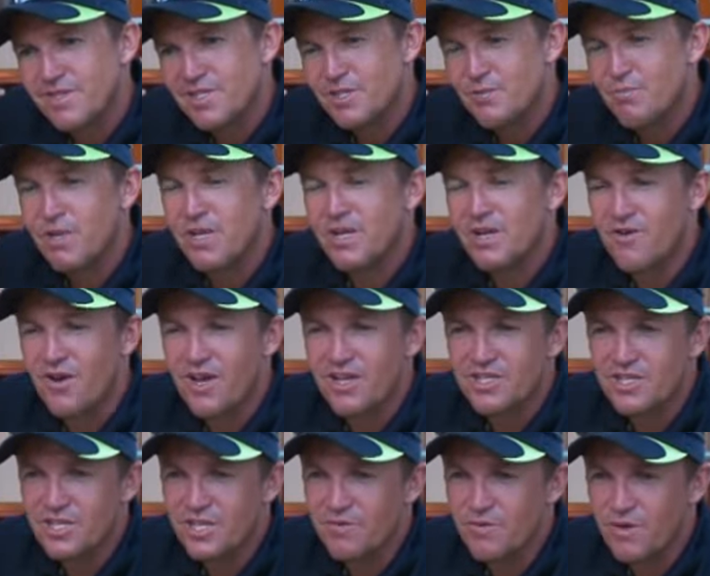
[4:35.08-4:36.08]
it's been a
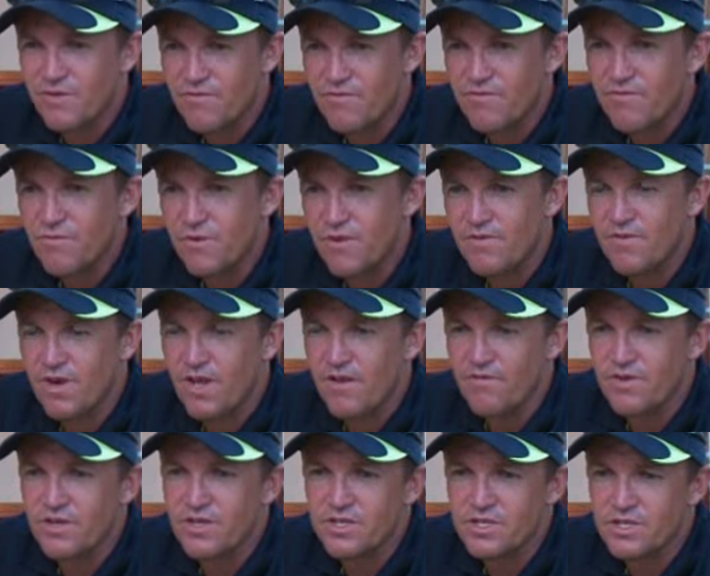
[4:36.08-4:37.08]
great year. We've, we've
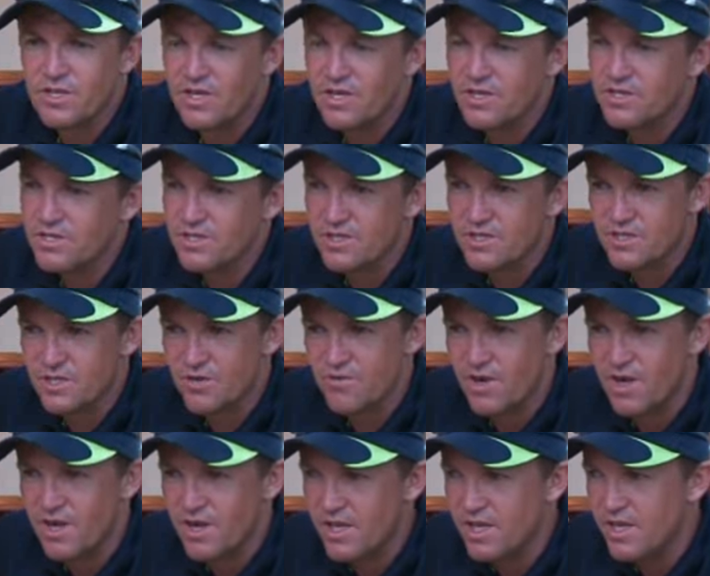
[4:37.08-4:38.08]
loved it. It's, it's, it's a
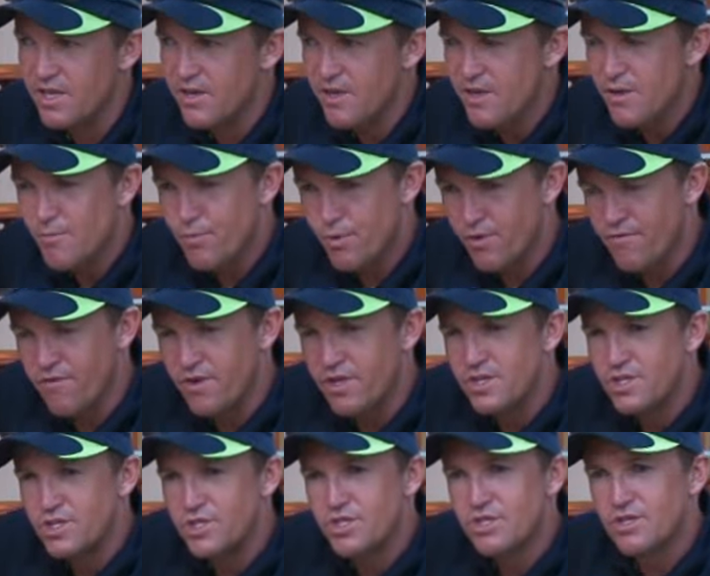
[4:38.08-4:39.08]
really
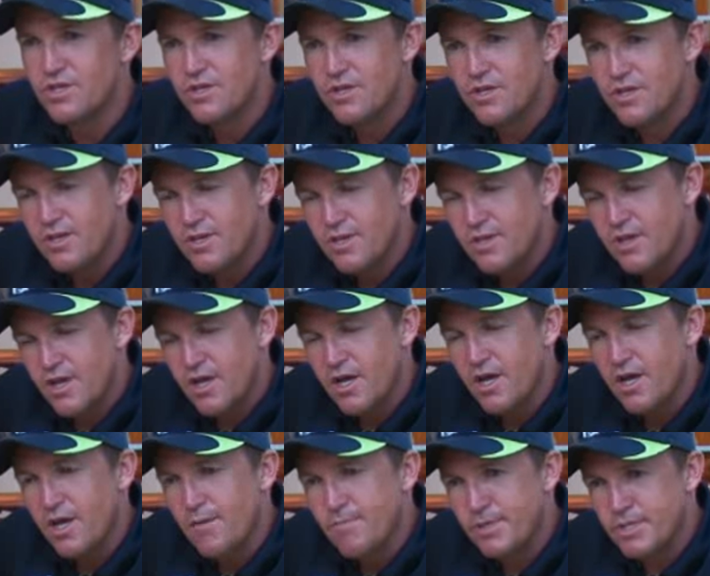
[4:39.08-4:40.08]
privileged
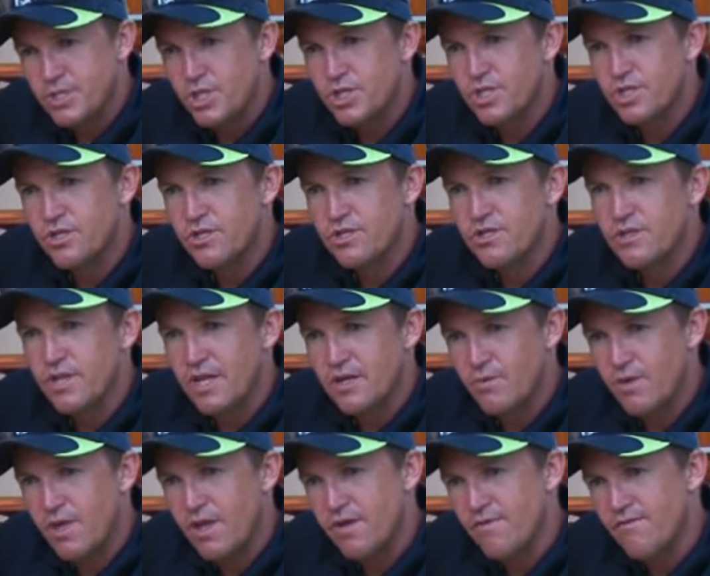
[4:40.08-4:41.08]
uh, position
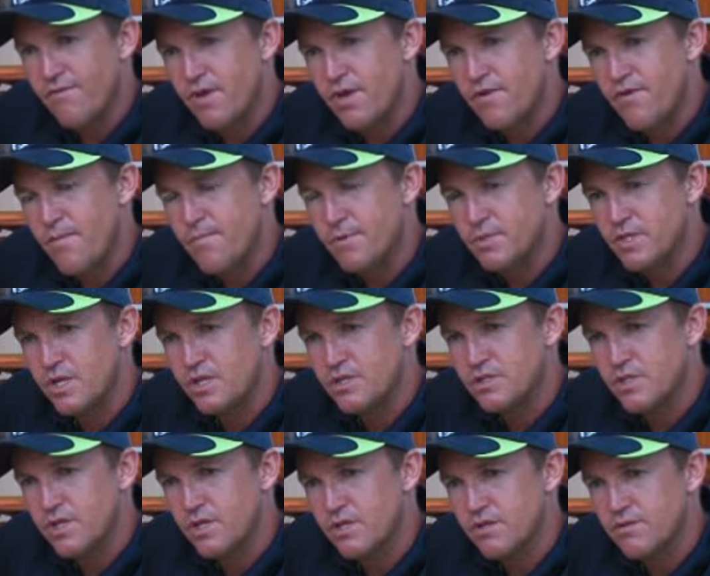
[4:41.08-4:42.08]
that we have here
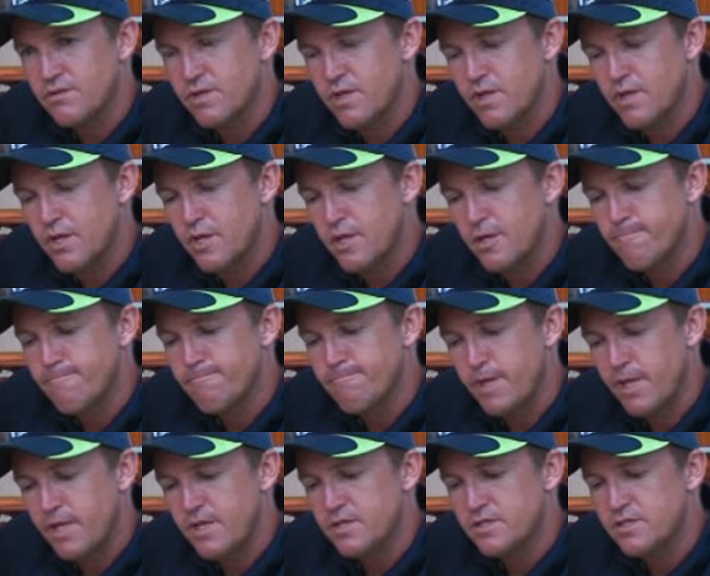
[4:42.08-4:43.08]
representing um,
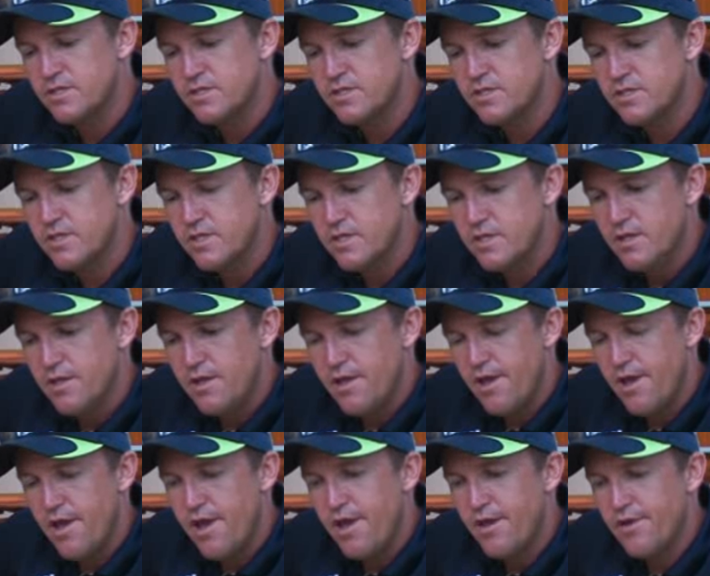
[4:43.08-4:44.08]
England
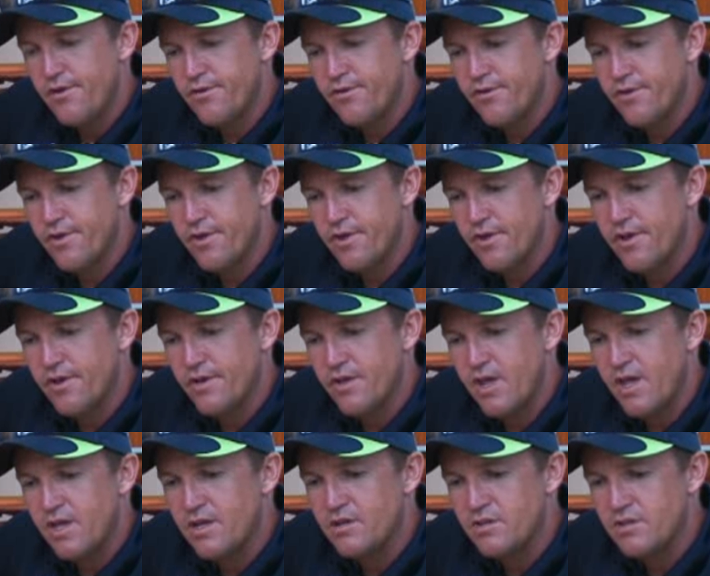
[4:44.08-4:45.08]
and uh,
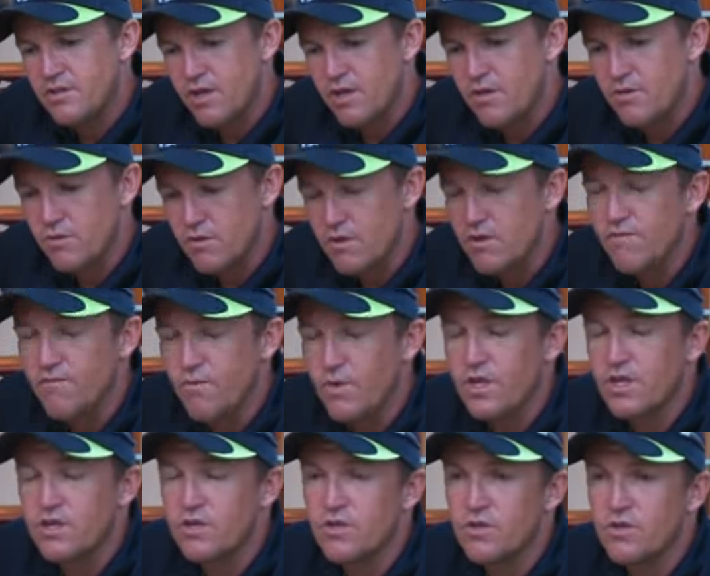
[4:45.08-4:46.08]
and you know if
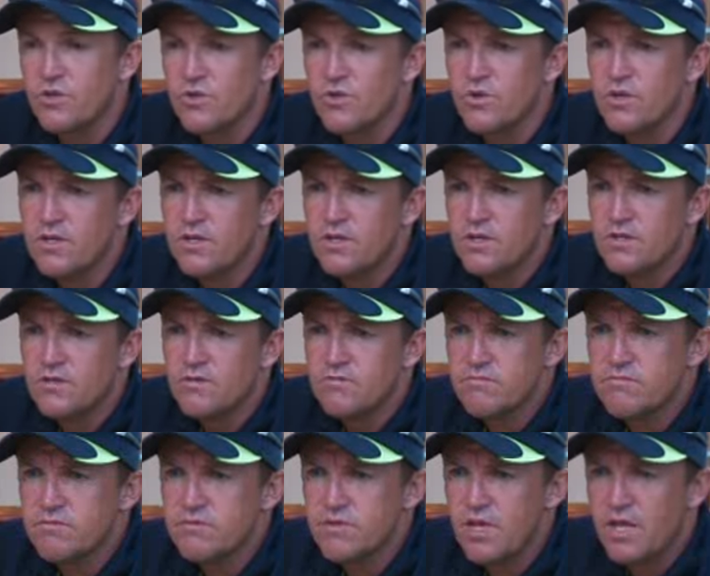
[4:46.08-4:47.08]
we can do
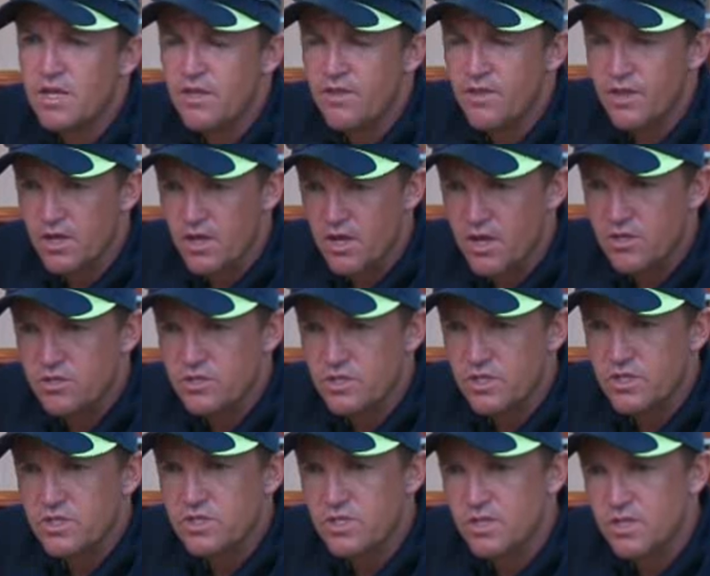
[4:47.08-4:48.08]
anything close
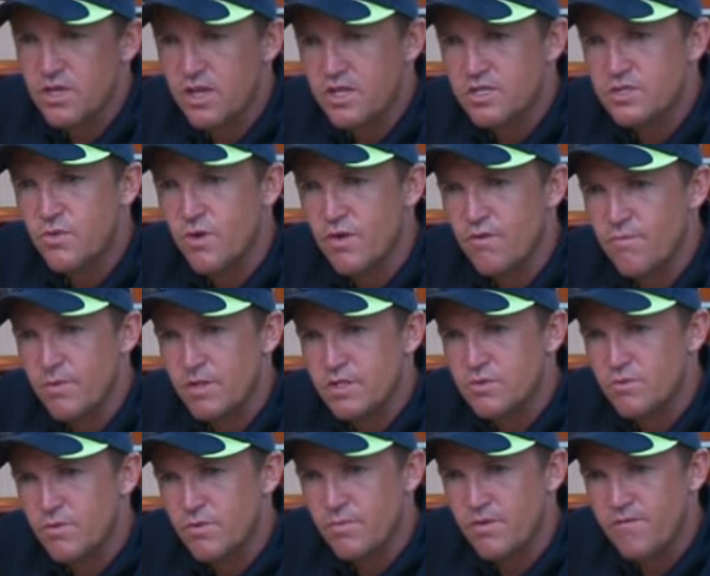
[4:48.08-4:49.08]
to this in the next 12
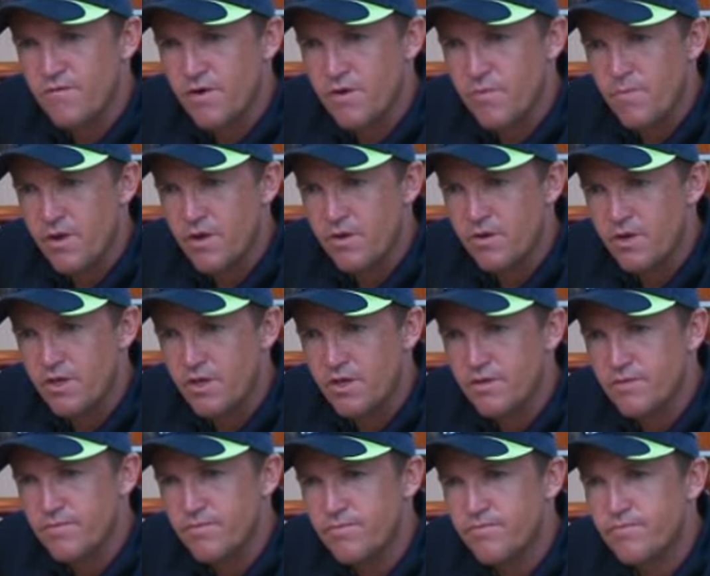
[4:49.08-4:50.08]
months, we'll be very proud
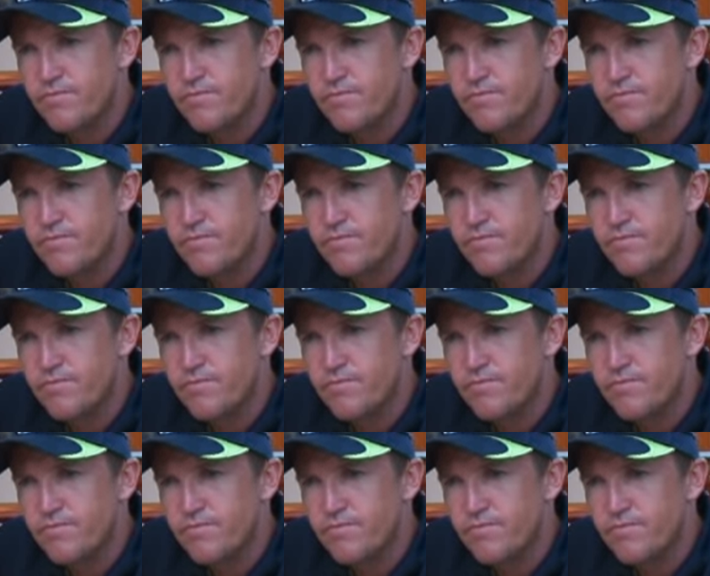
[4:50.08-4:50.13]
again.